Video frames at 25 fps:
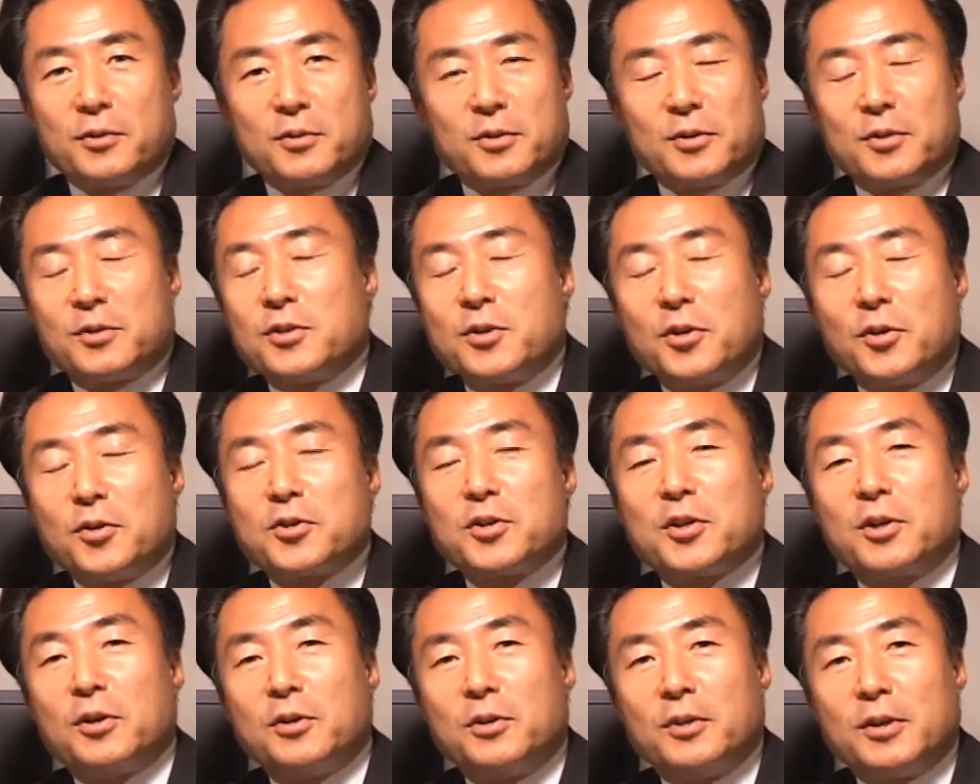
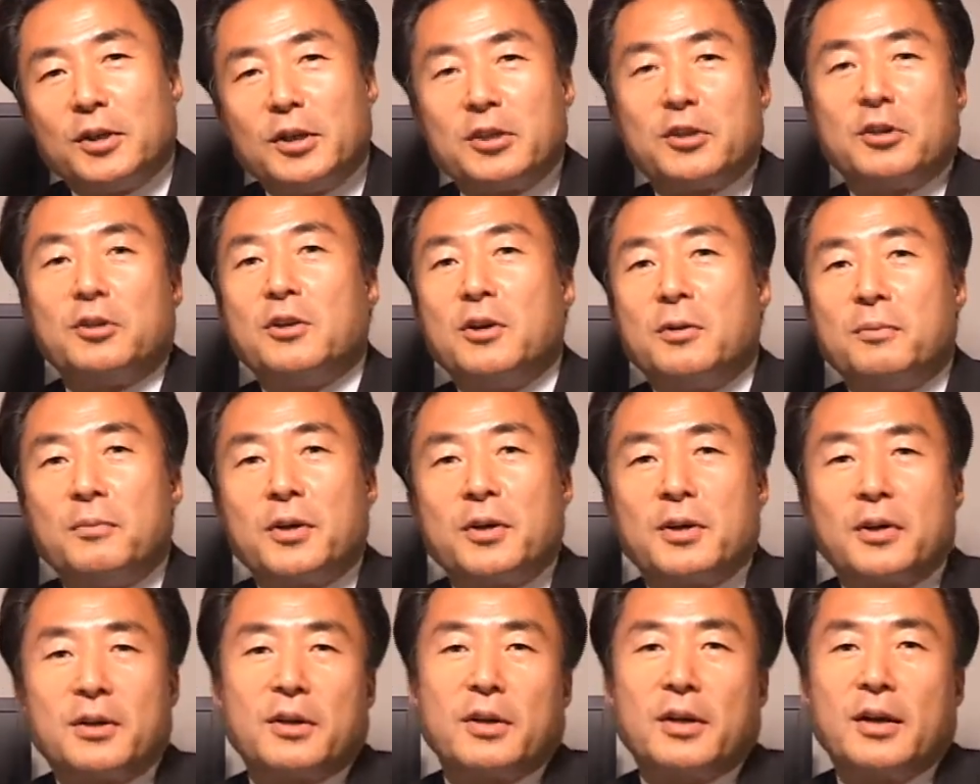social,
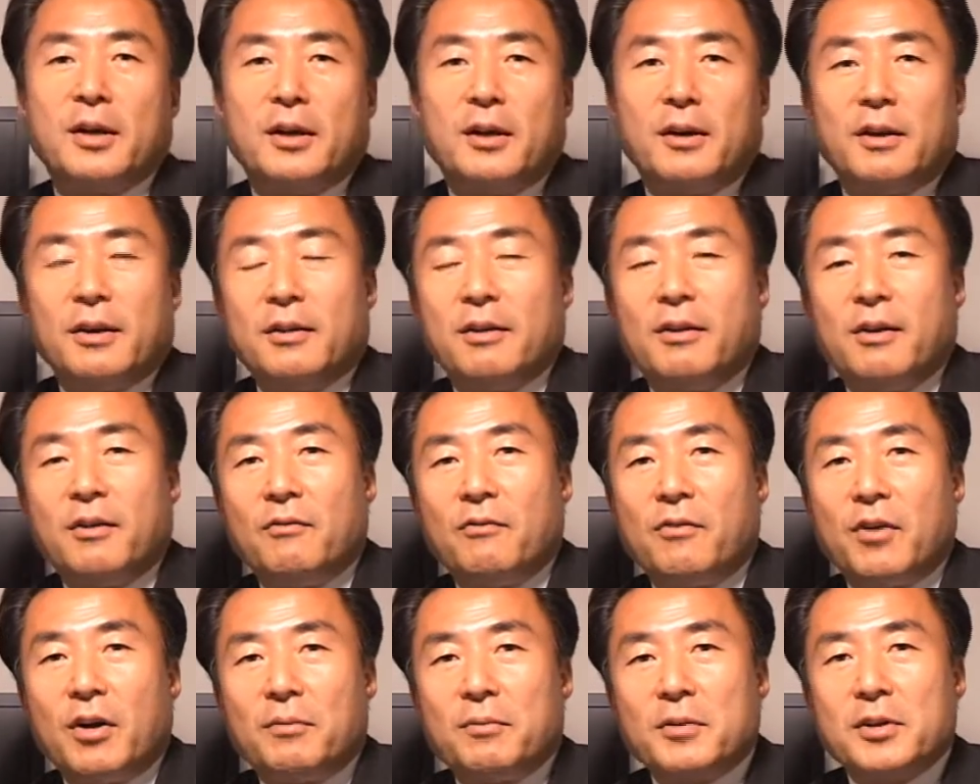economic, and
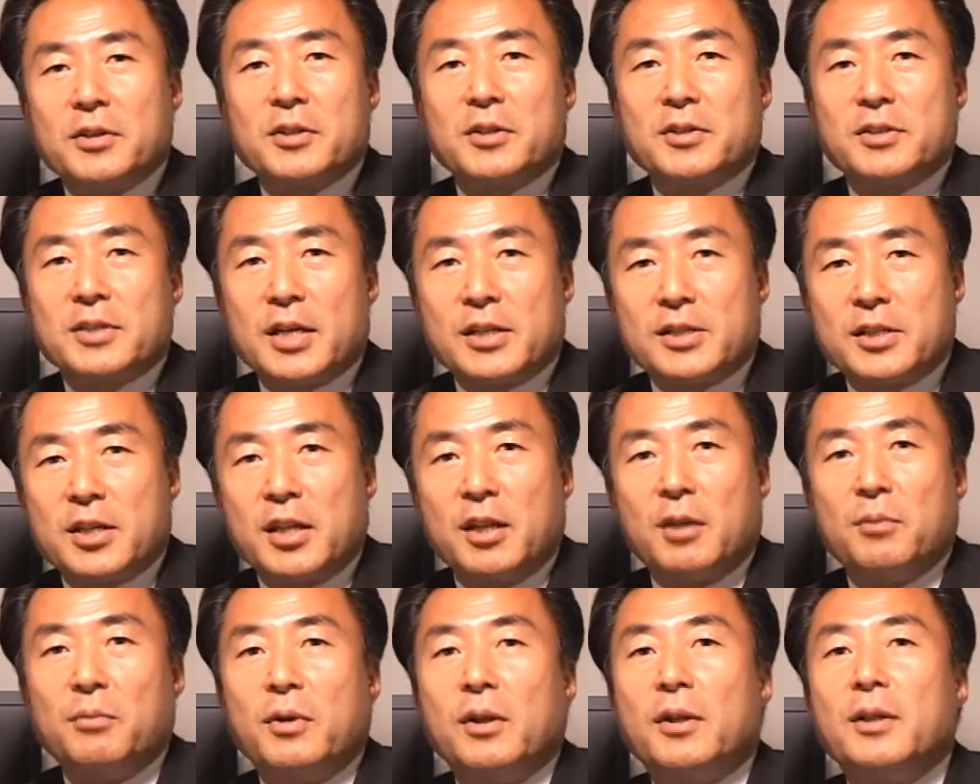environmental
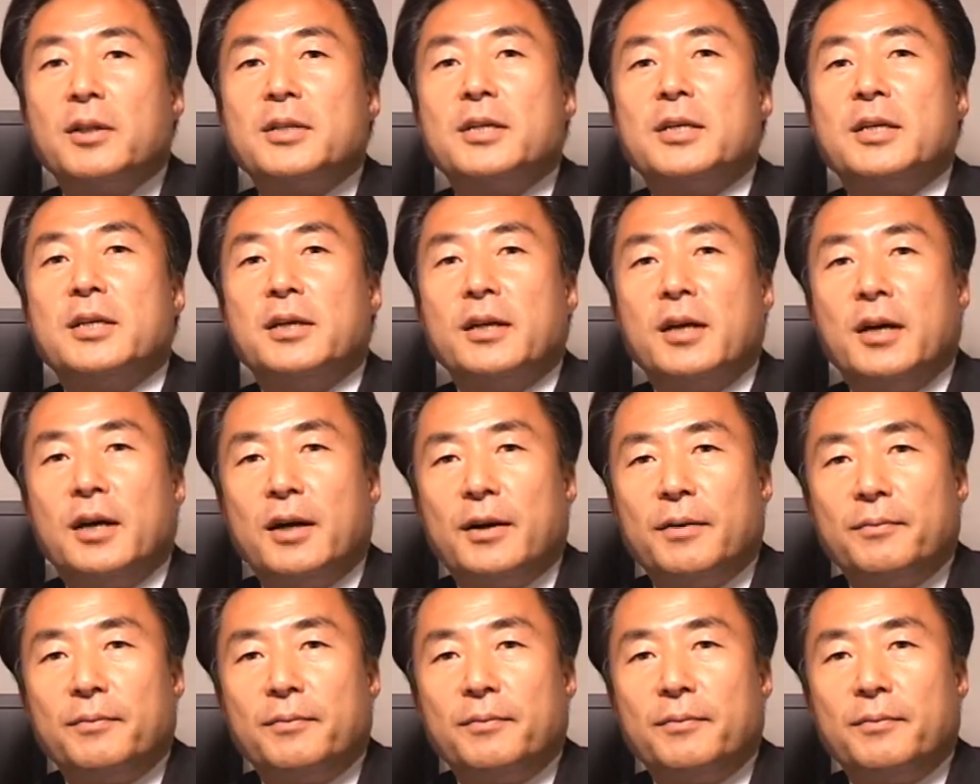sustainability